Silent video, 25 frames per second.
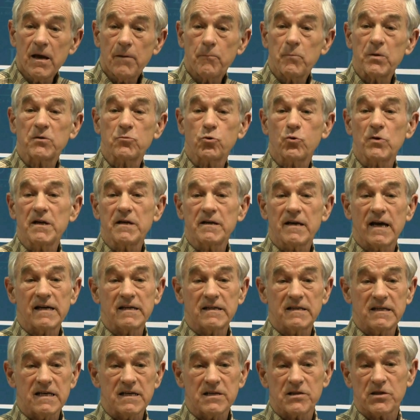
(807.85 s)
Between
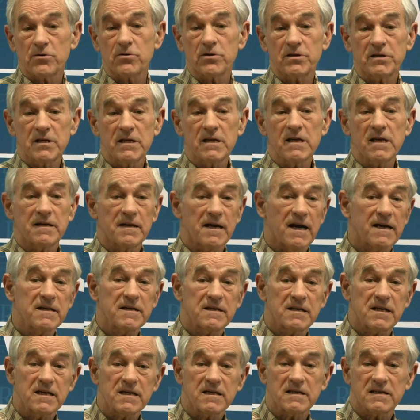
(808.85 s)
1913 and
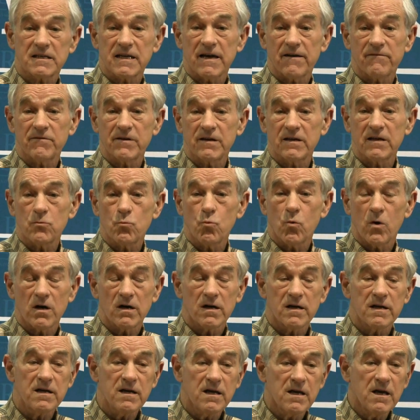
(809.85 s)

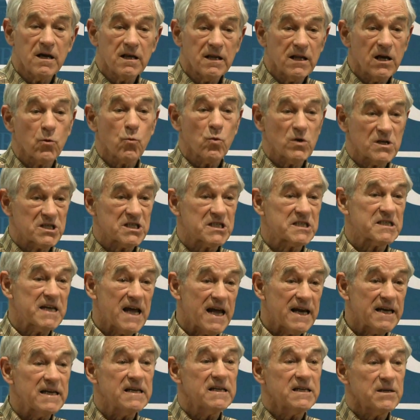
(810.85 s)
1971, there was
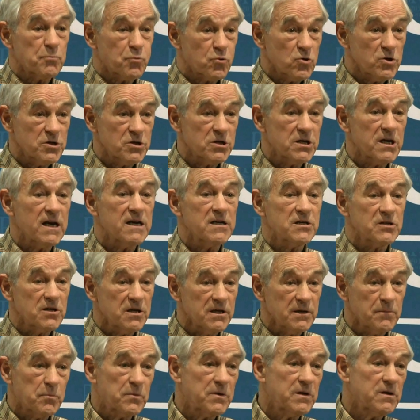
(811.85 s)
steady
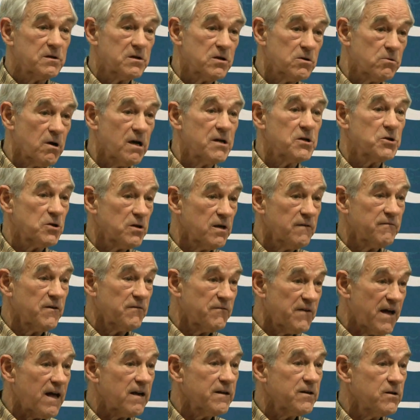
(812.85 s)
deterioration of the
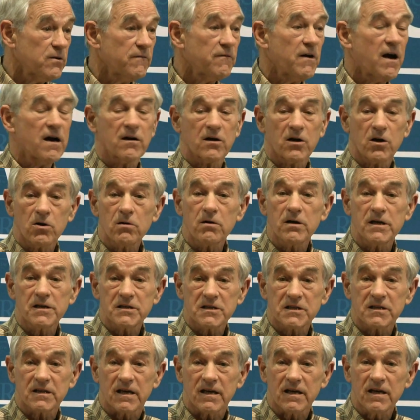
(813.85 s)
value of our
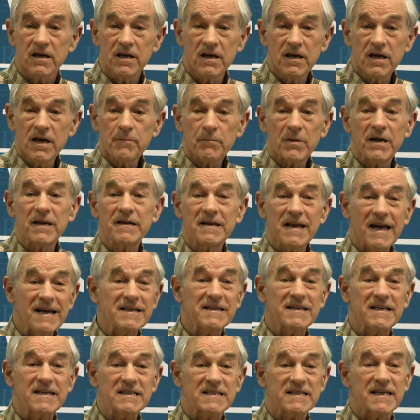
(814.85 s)
currency. But in
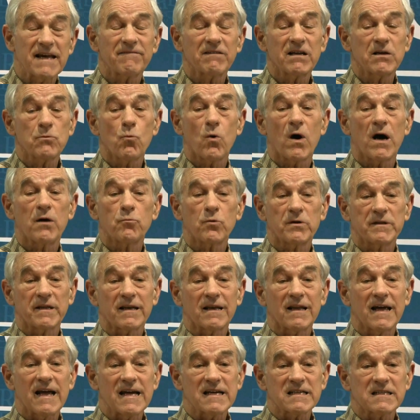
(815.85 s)
1971, when the
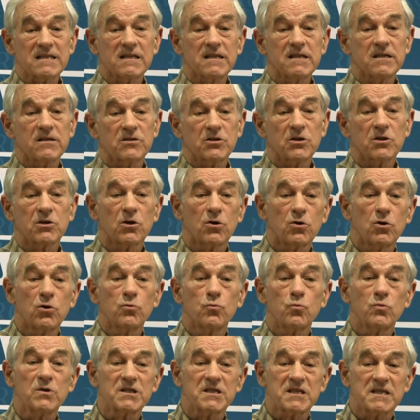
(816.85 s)
last link to
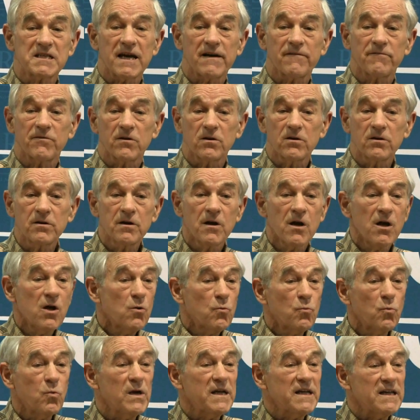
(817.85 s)
gold was severed,
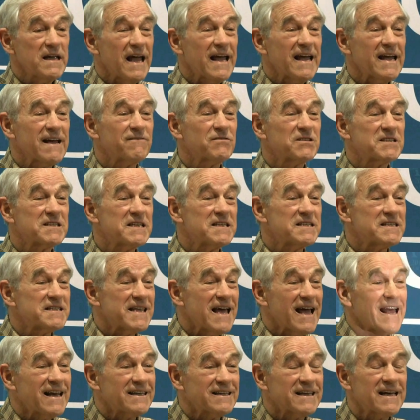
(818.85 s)
we have since
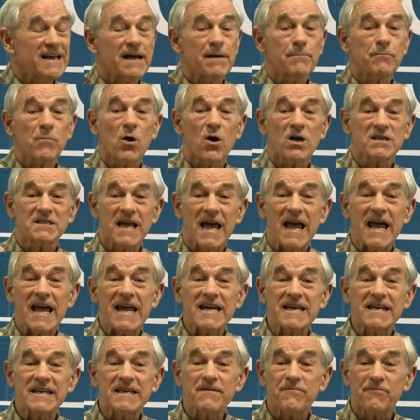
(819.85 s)
that time lost
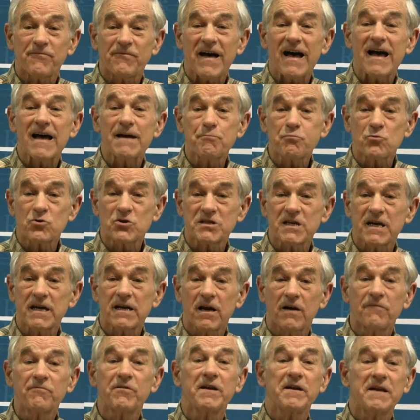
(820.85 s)
85%
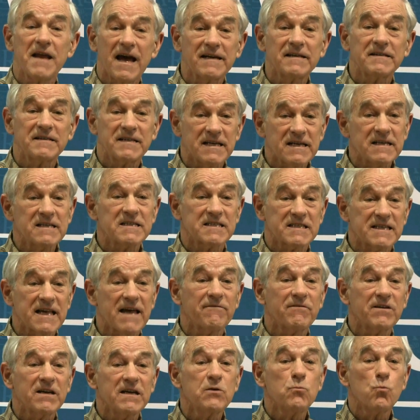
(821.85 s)
of the
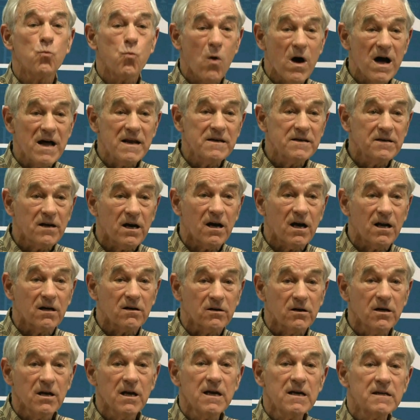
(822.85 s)
1971
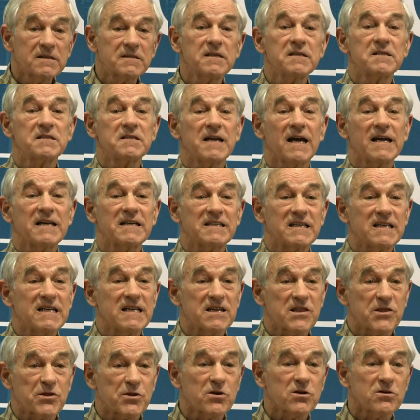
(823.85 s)
dollar. Since
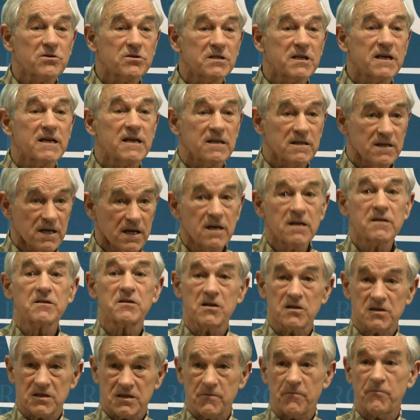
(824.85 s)
1913,
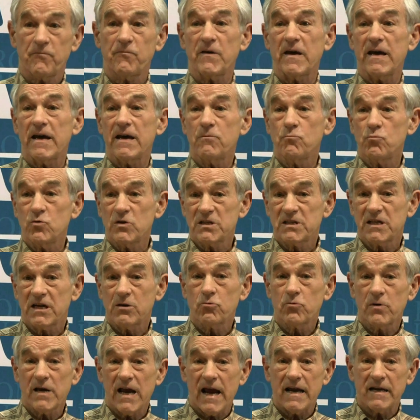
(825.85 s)
since the Fed was
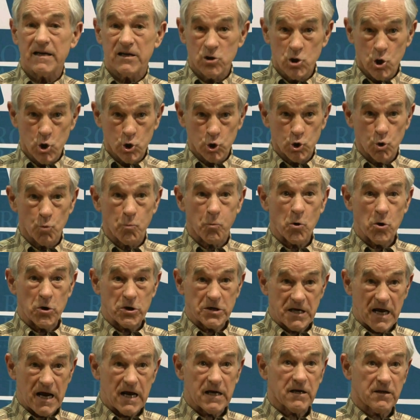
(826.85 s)
created to
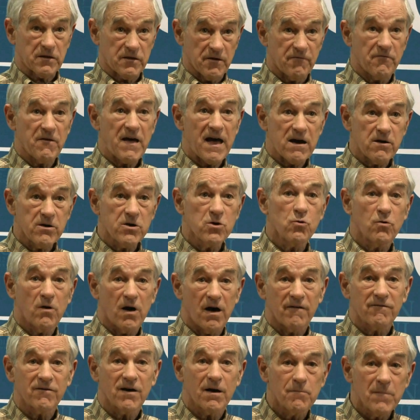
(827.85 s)
protect the value
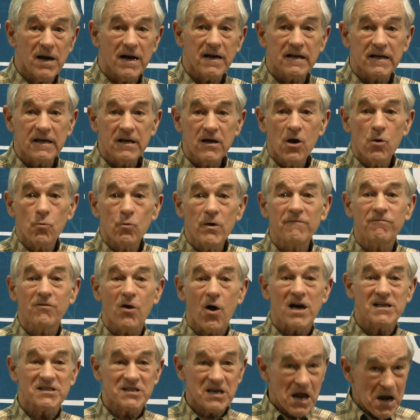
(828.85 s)
of our money, we've
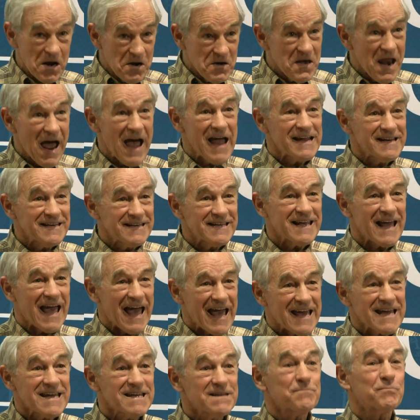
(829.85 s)
lost
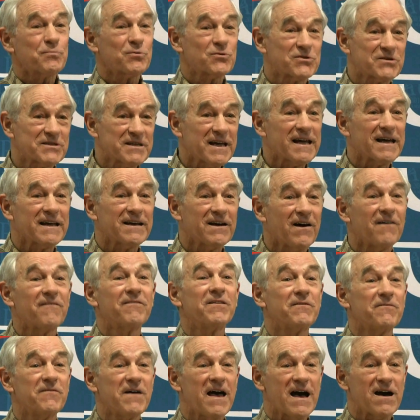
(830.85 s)
98% of
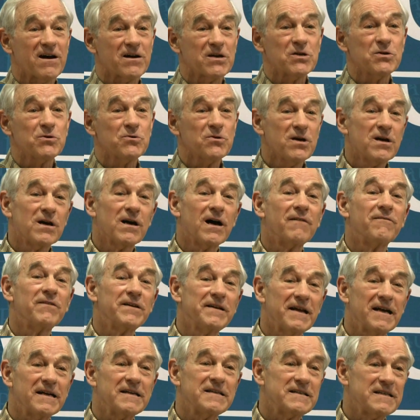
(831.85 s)
the value of a
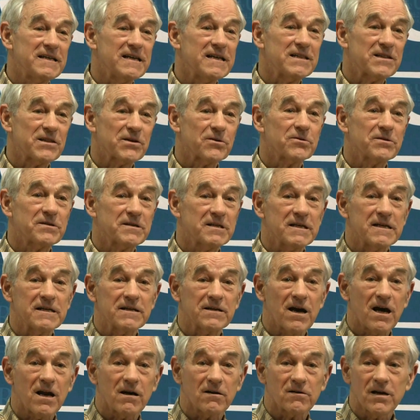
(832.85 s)
1913
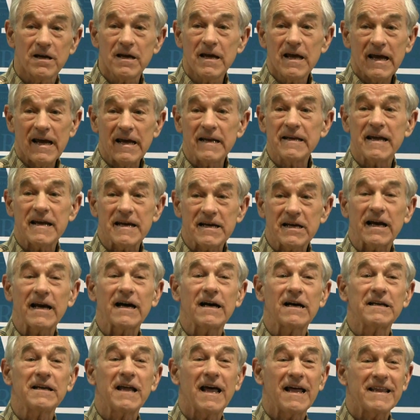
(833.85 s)
dollar, and they
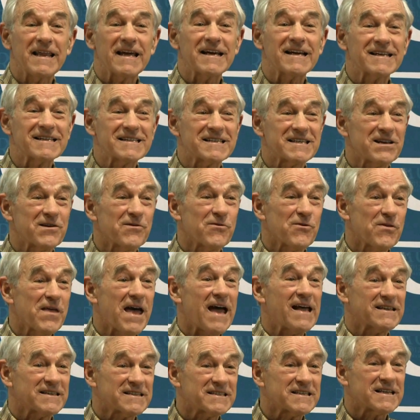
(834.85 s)
consider
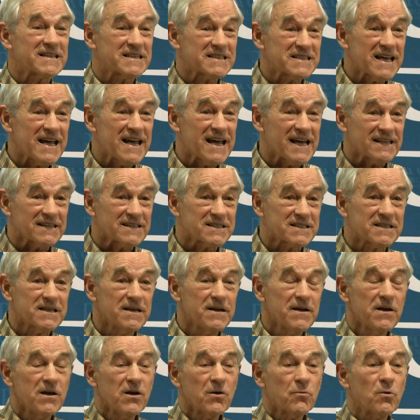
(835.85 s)
that
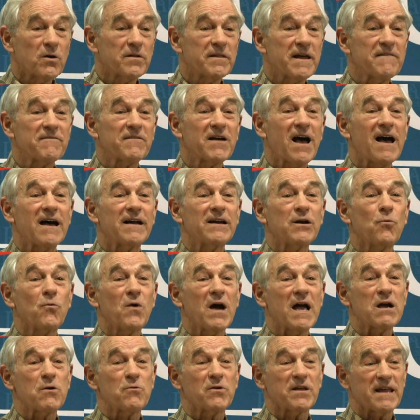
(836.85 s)
success. Well, they've gotten
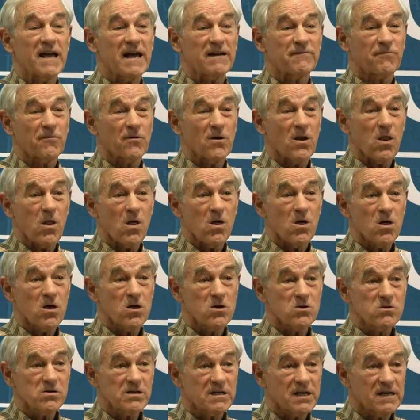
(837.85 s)
away with that for a
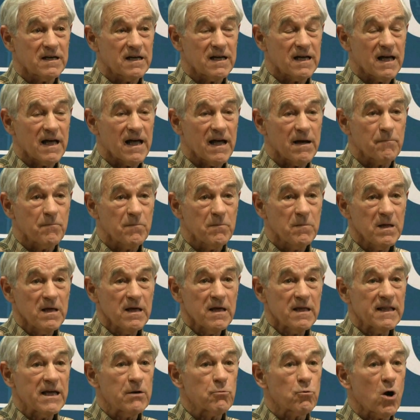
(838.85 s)
long time.
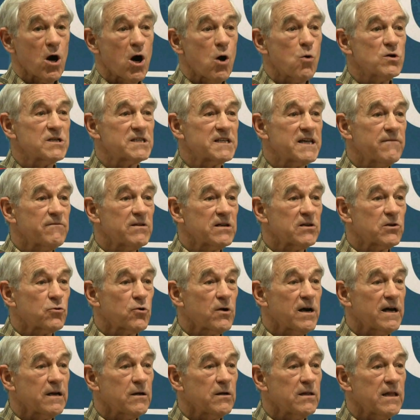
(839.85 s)
They were always giving
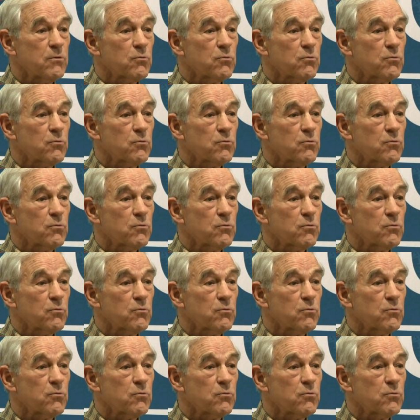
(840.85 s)
credit.